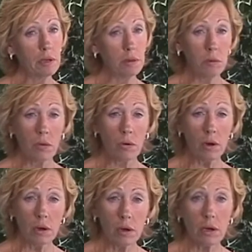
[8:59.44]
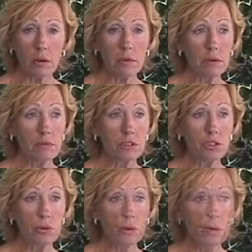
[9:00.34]
a little more. I'm not even
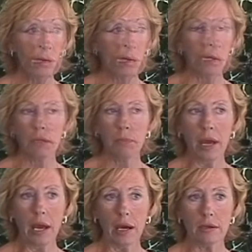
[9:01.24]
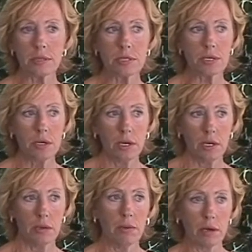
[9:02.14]
sure. In the past,
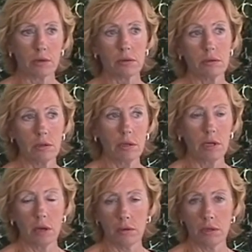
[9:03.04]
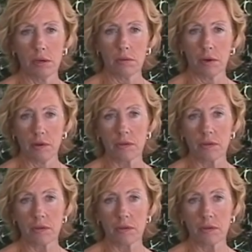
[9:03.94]
when I